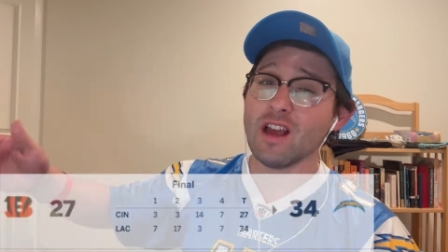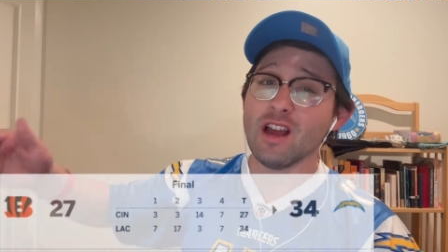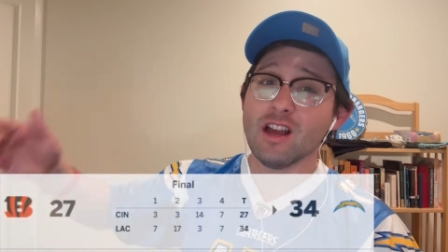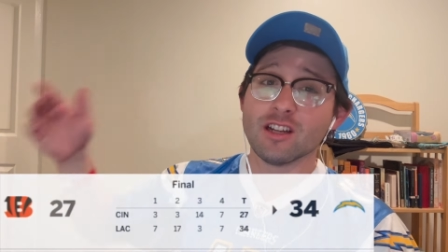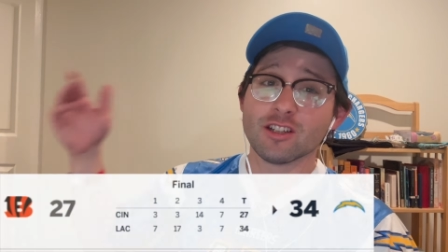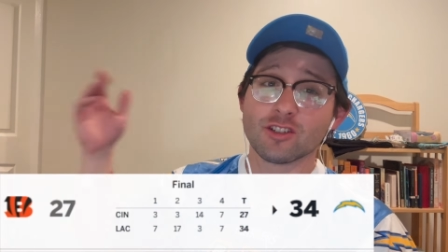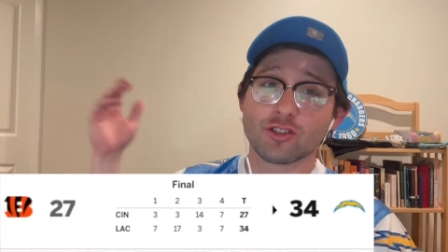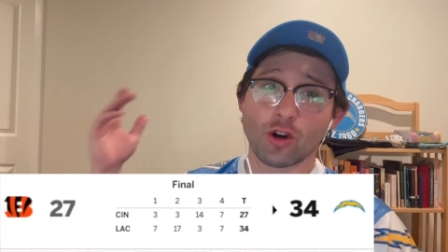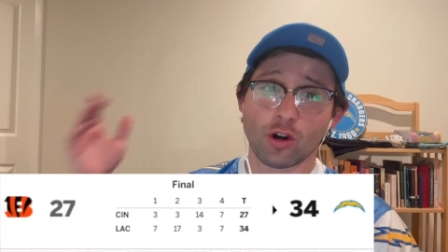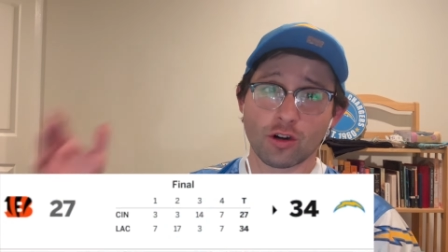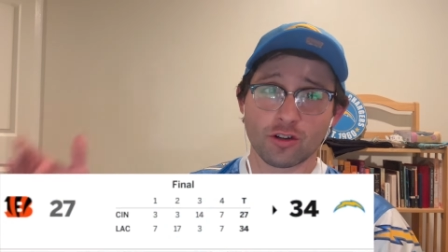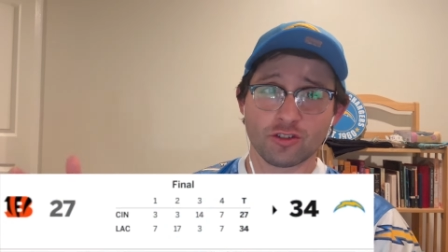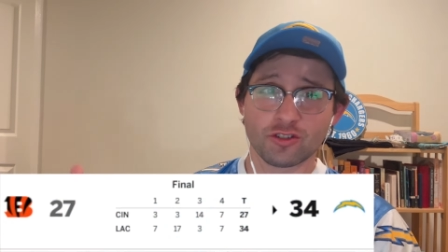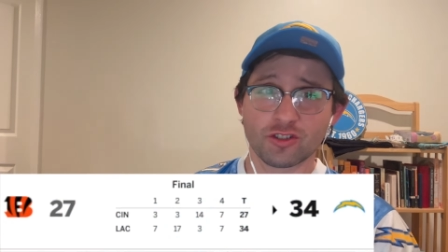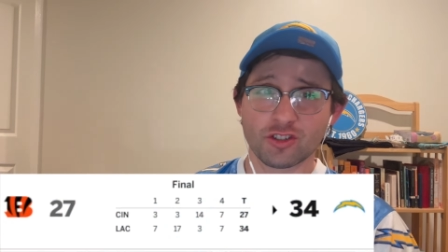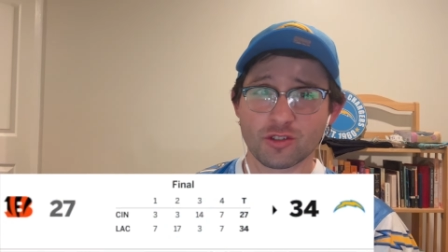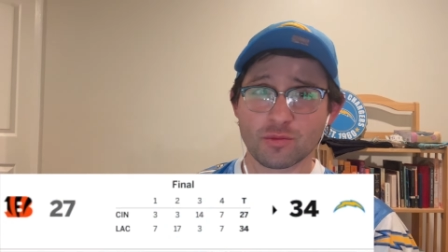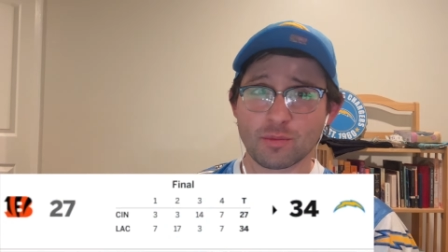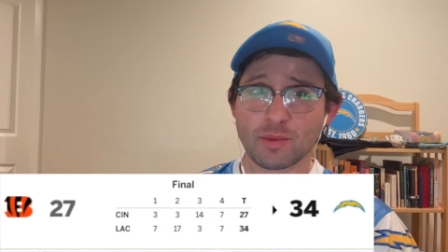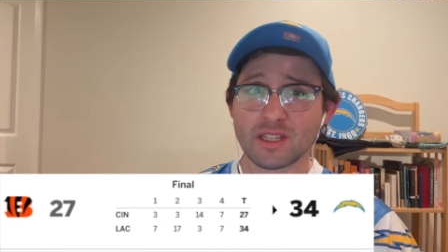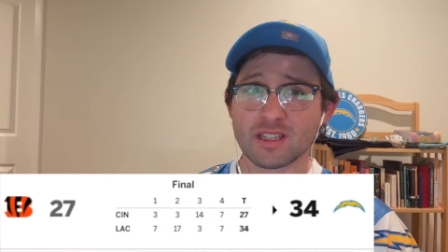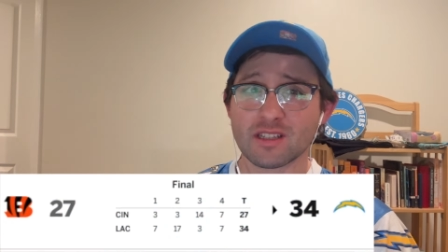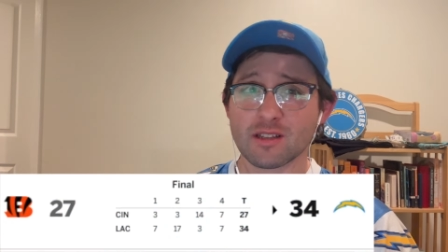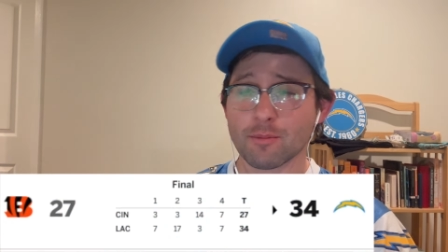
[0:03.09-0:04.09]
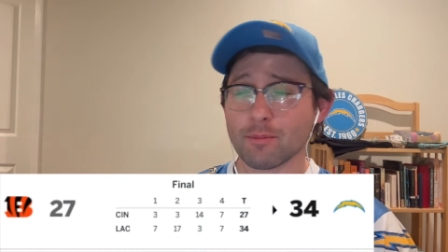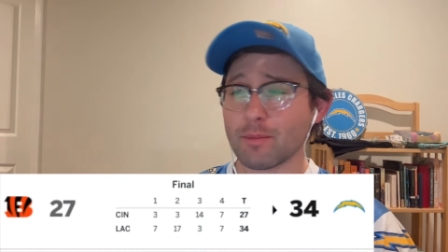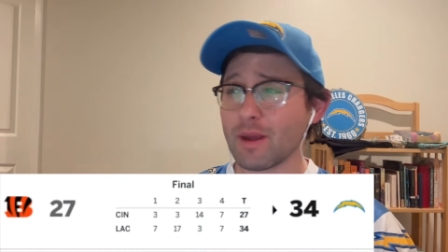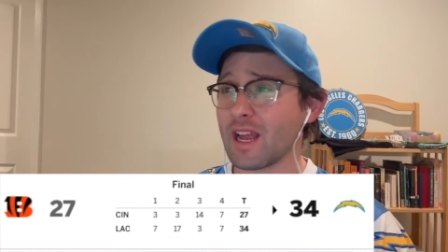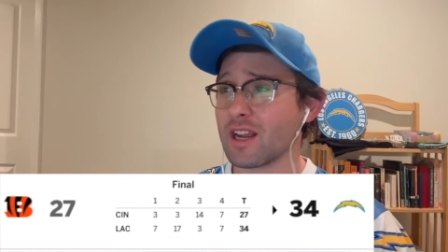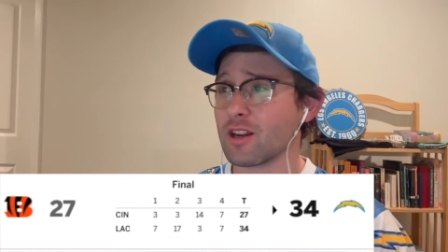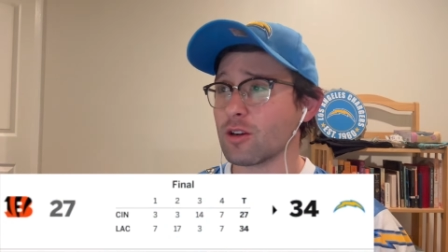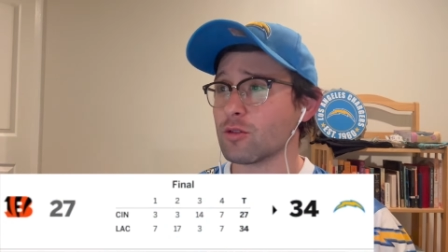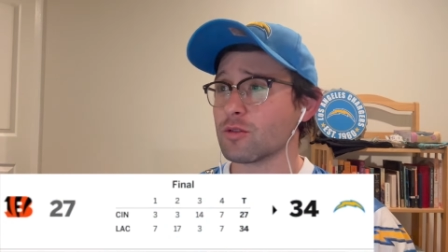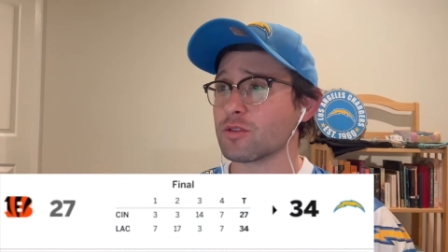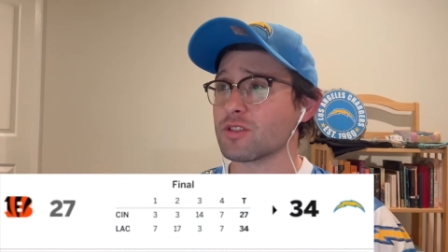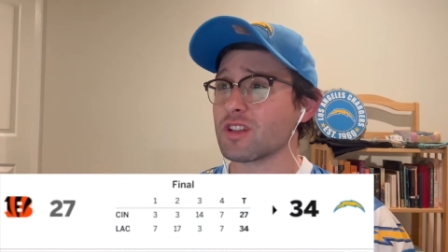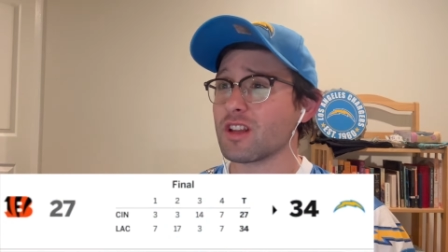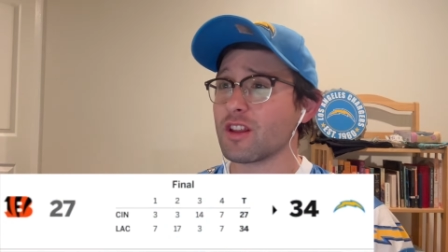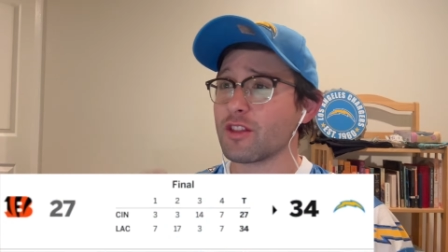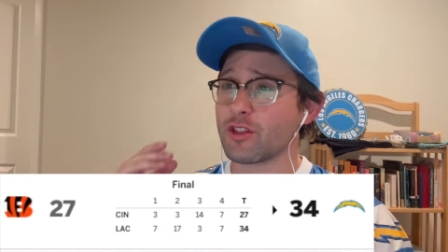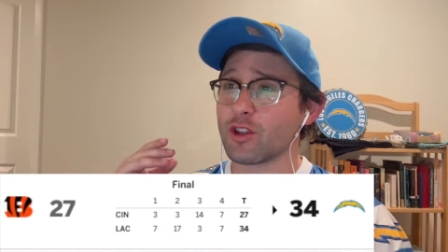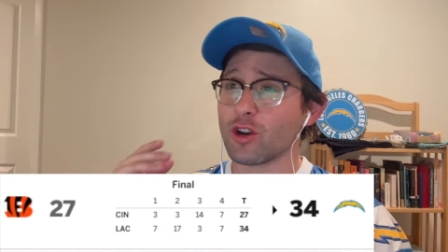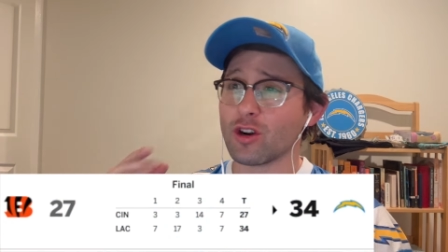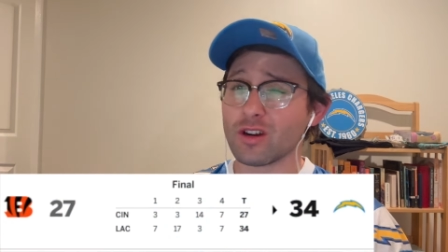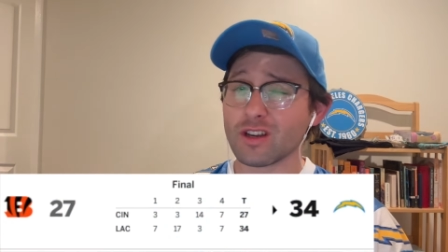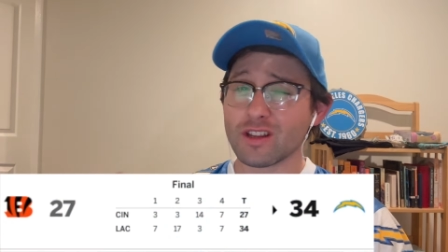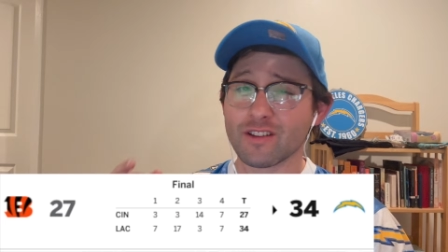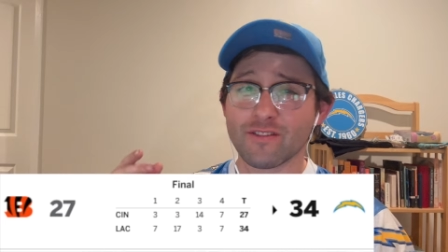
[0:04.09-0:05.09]
Chargers just beat the Bengals
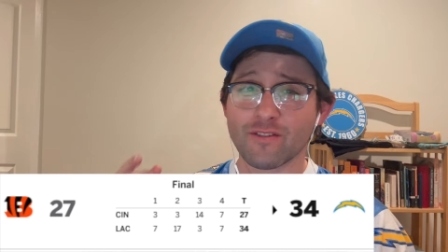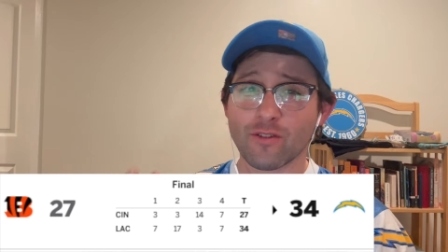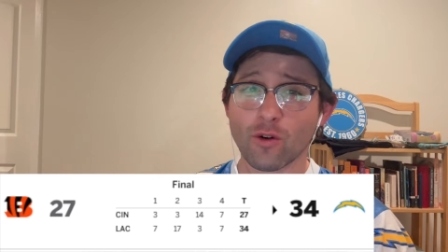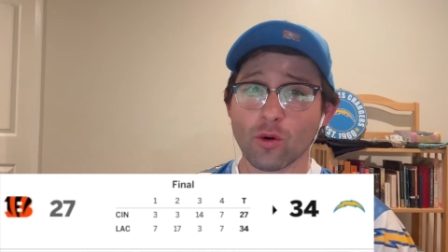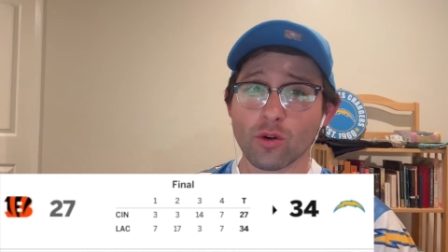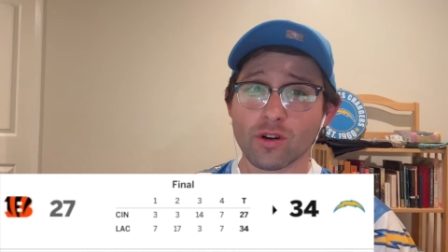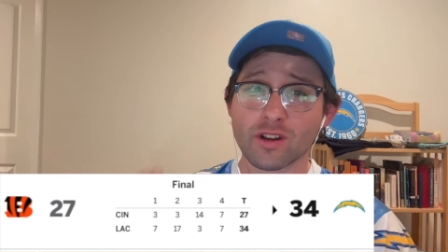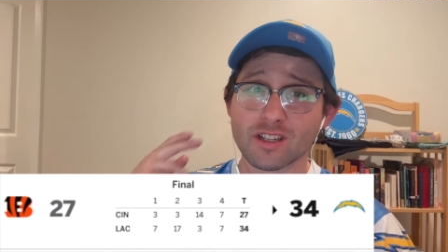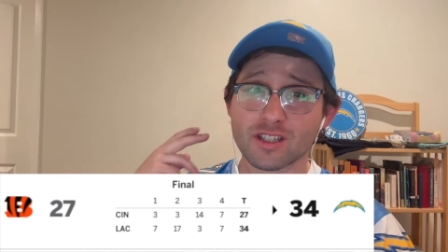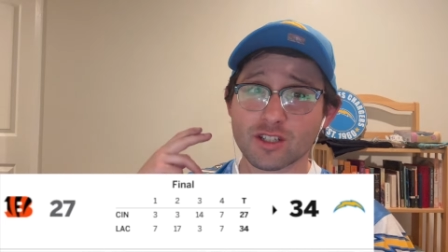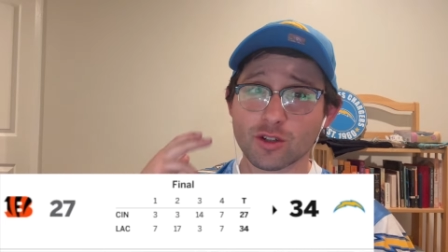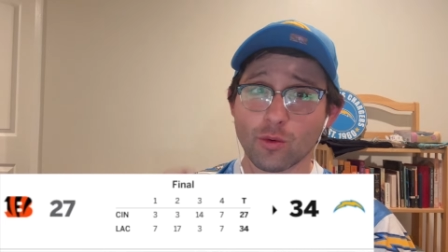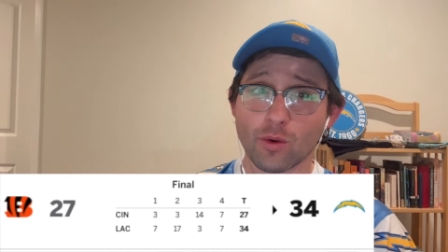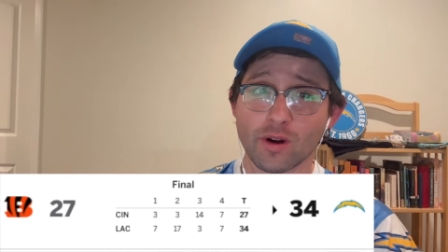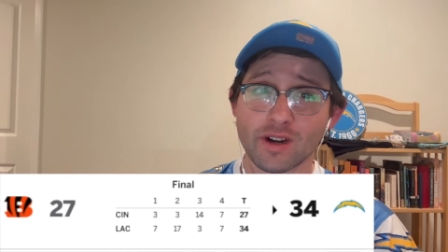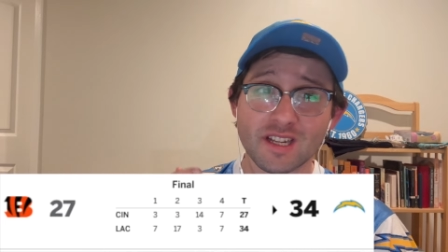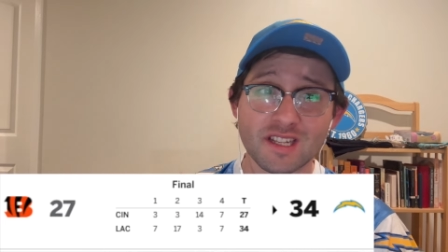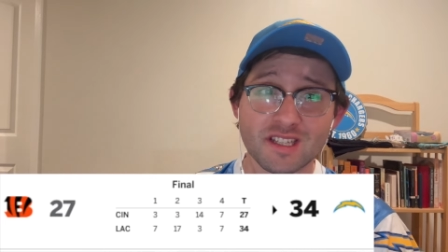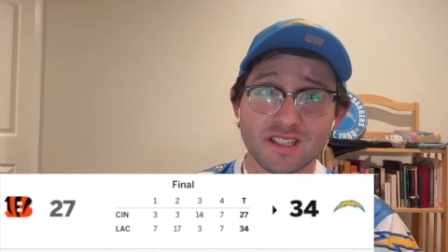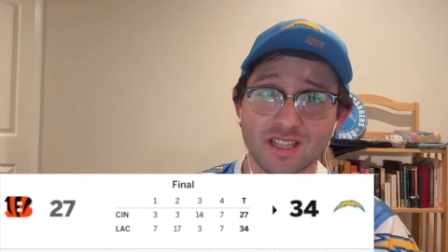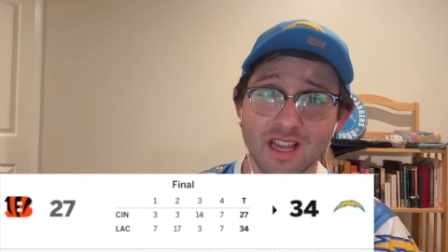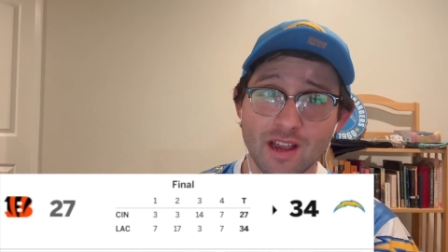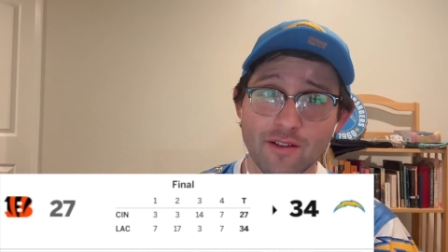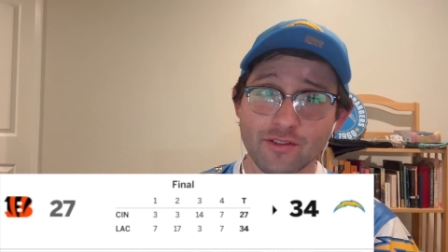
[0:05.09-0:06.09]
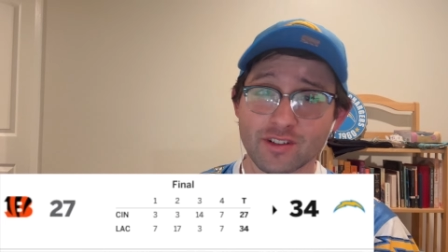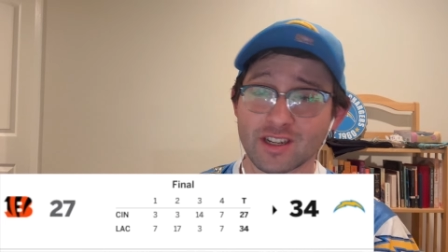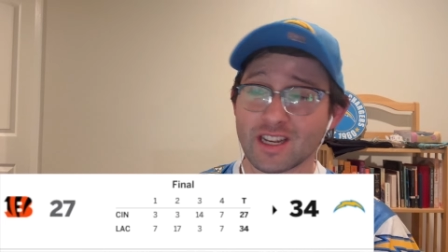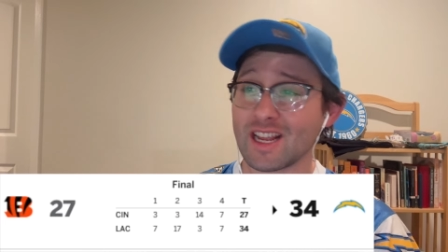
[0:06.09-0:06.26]
34-27